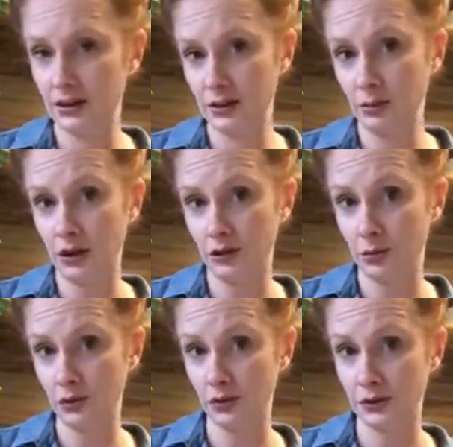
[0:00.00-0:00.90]

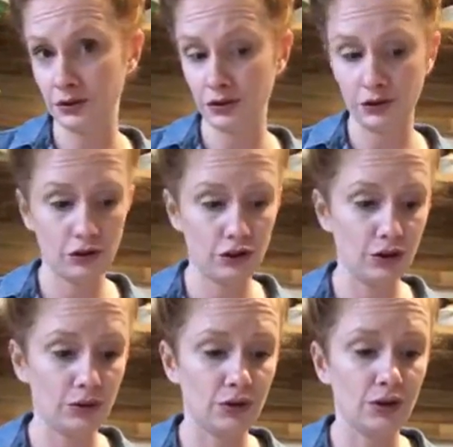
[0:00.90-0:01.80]
possible solutions too.
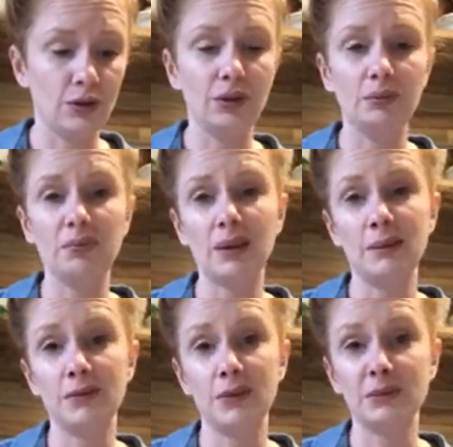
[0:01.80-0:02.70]
So like baby
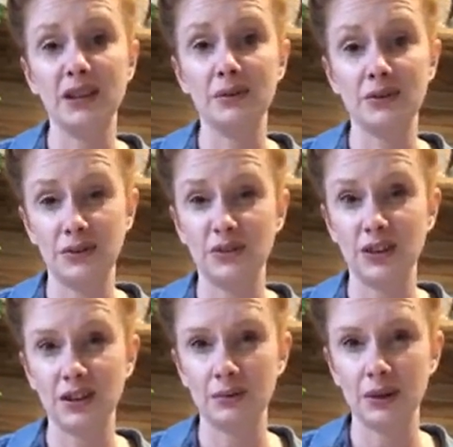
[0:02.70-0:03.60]
formula, which I was
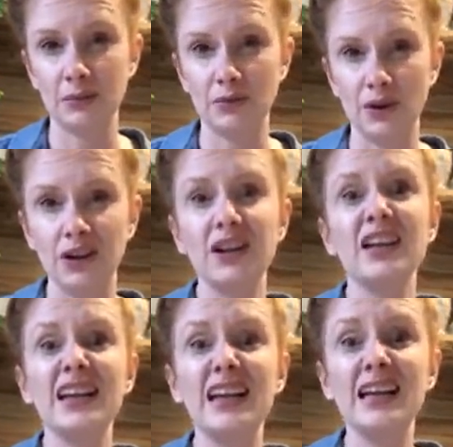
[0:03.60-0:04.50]
talking about before,
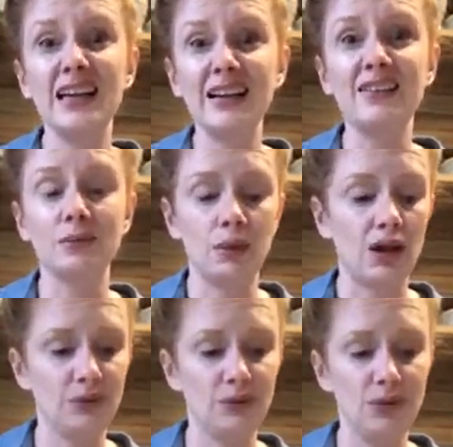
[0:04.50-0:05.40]
it is
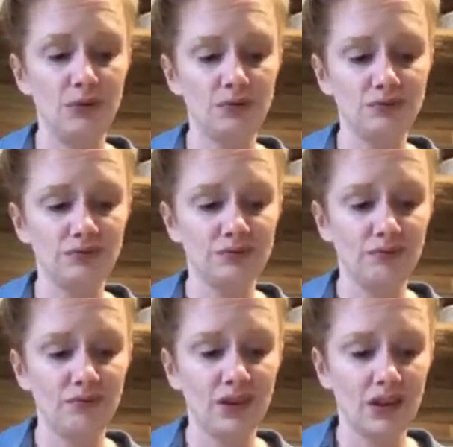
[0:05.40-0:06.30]
impossible.
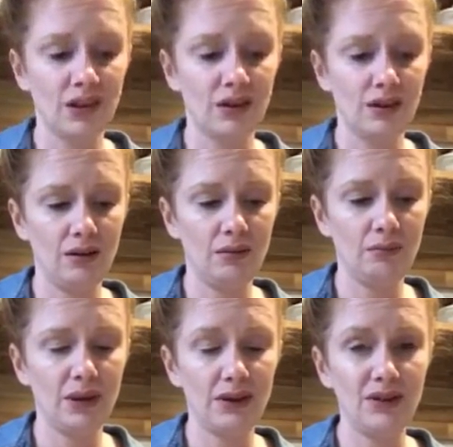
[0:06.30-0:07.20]

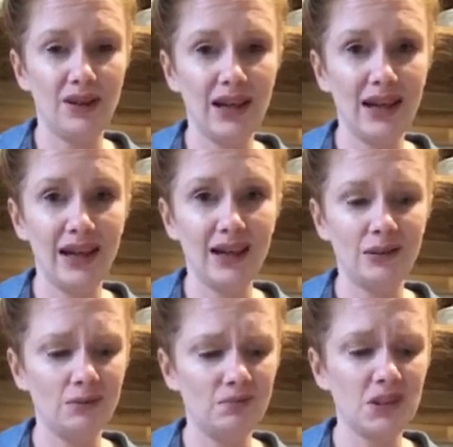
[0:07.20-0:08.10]
But you
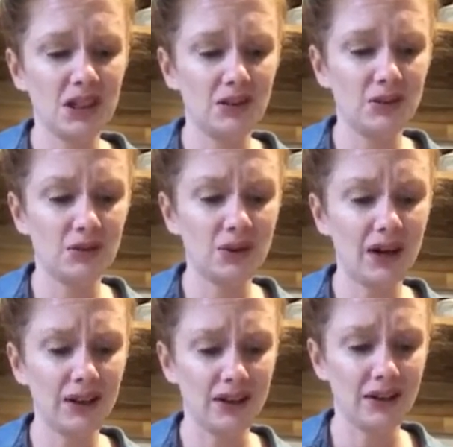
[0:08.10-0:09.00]
can
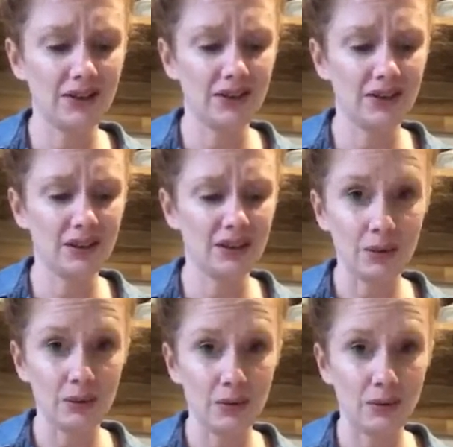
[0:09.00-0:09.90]
try this
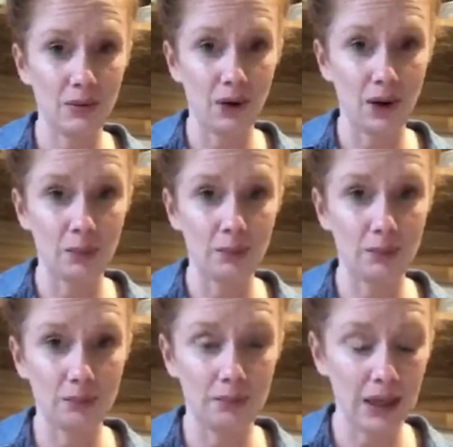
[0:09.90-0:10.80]
one before,
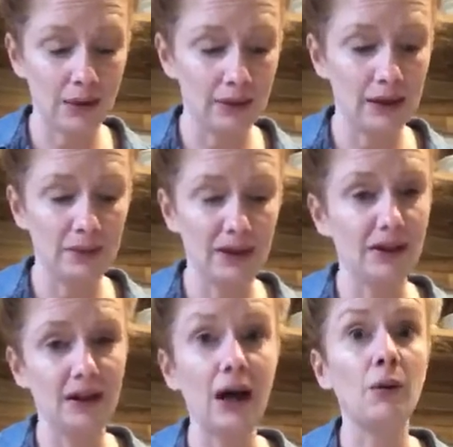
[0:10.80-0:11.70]
but I read about it.
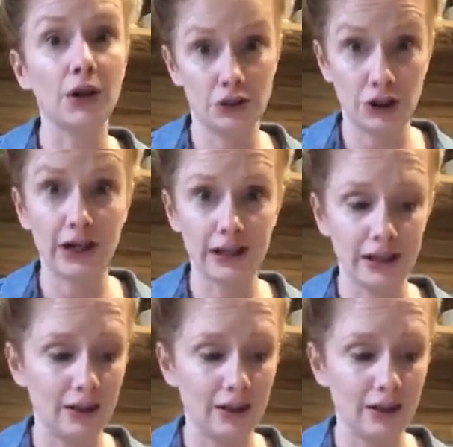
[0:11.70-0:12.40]
I want to try it now,